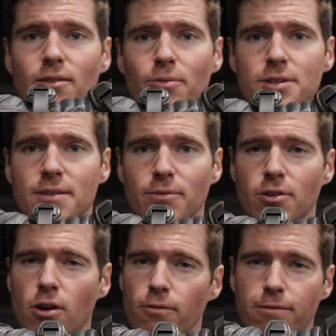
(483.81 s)
with some
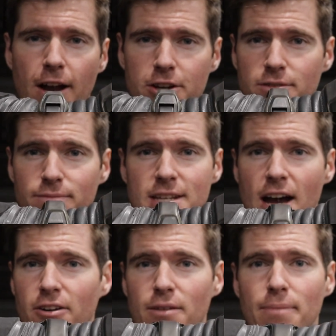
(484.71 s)
good old-fashioned
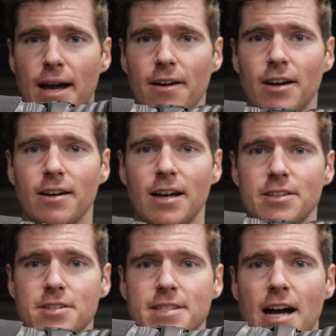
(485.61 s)
talcum powder
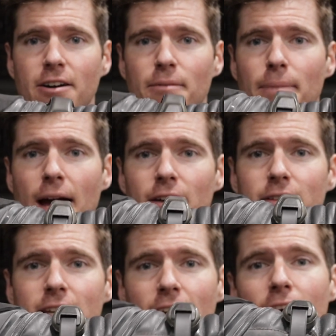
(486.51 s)
and just talcum
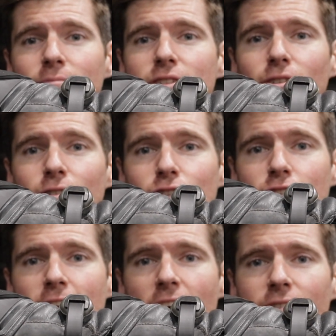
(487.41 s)
powdered the absolute
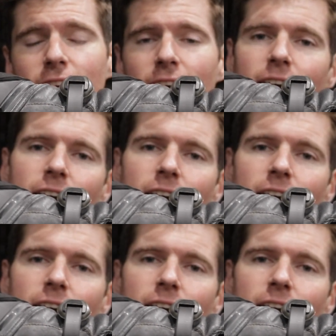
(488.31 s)
shit out of it